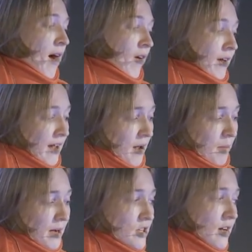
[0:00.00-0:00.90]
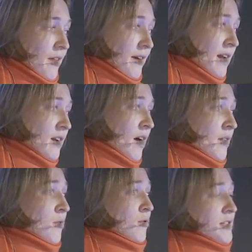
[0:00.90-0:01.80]
Okay, but then
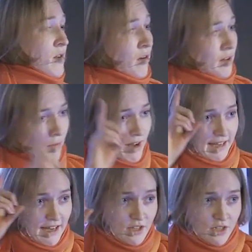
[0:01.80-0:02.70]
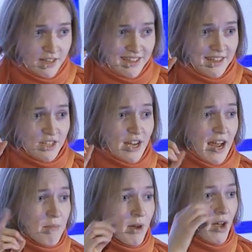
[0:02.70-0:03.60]
there was only one candidate at the time,